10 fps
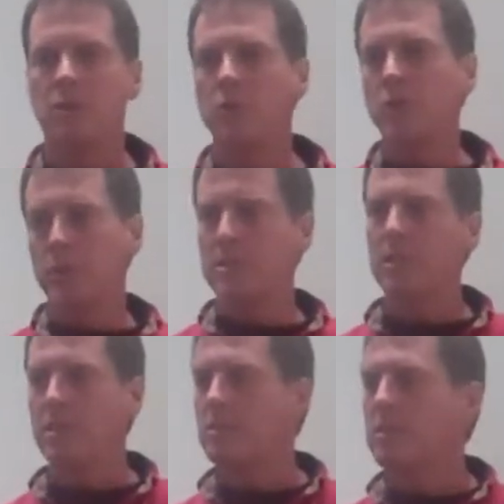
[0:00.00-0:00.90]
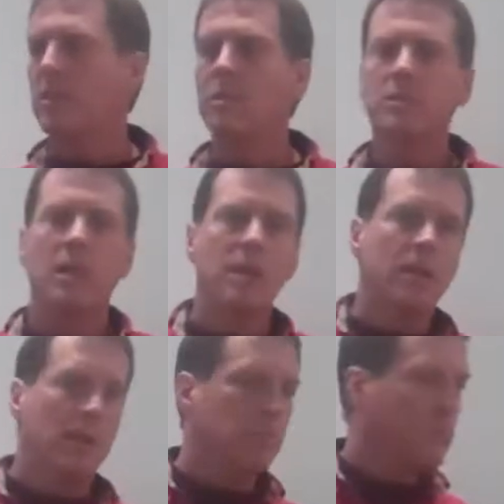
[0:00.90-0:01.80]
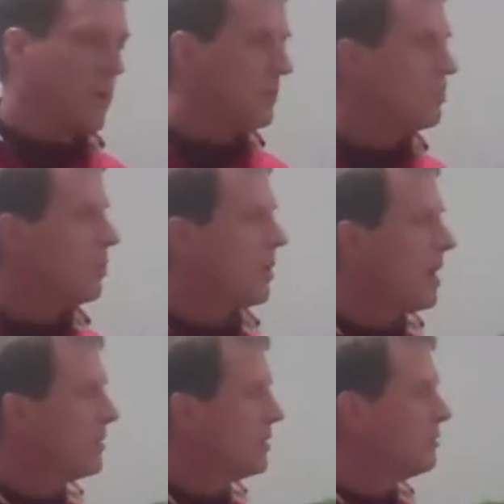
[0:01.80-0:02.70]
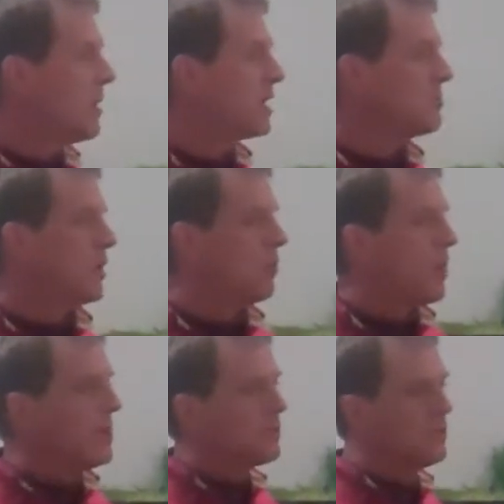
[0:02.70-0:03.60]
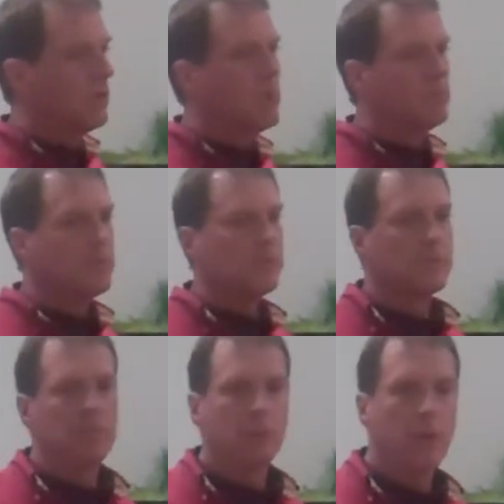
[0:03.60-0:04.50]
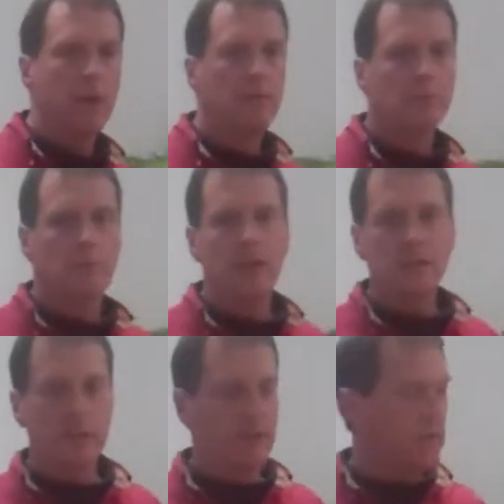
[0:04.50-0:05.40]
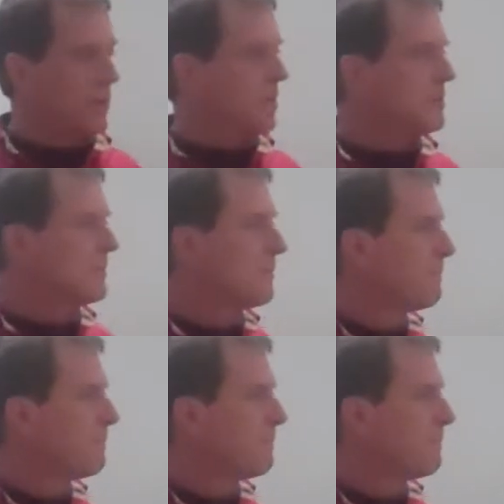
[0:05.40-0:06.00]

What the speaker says: and nutrients into the cells and pull out the maximum amount of waste through the lymph system. Okay, so that's in essence.